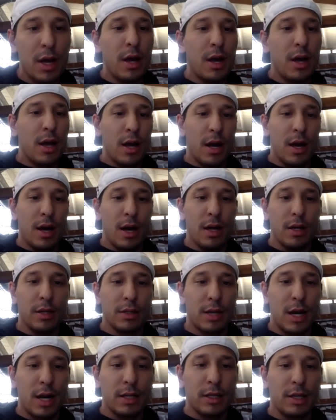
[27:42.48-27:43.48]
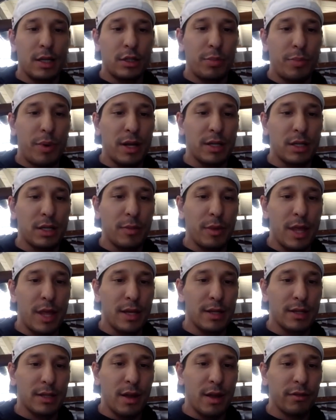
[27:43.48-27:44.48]
Let's kind of touch upon some of
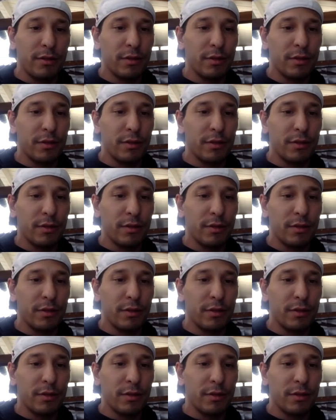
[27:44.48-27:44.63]
that stuff.